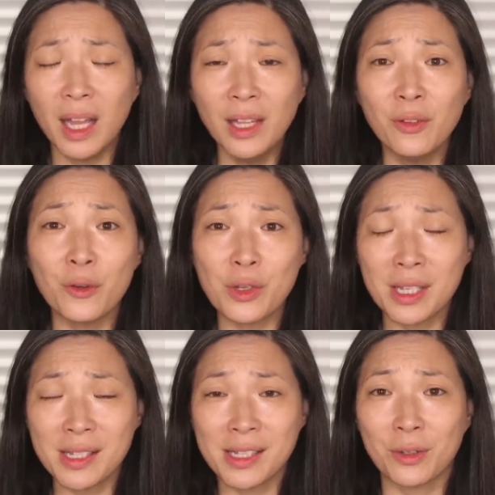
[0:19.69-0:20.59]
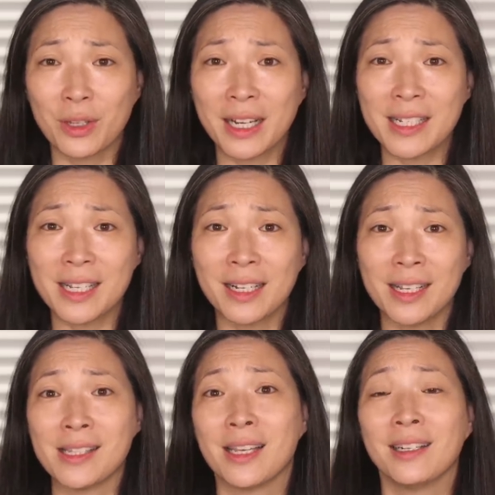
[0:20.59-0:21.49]
And the first concealer that I did, I
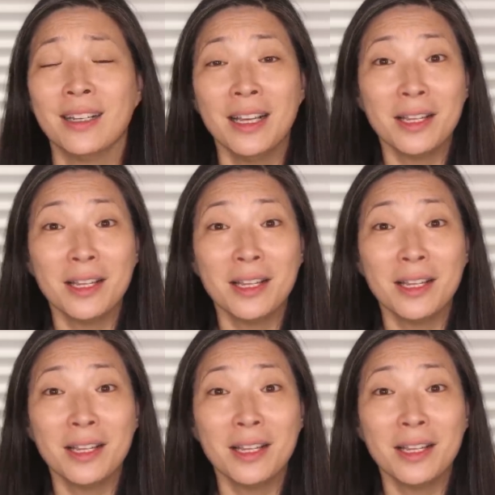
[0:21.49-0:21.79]
said,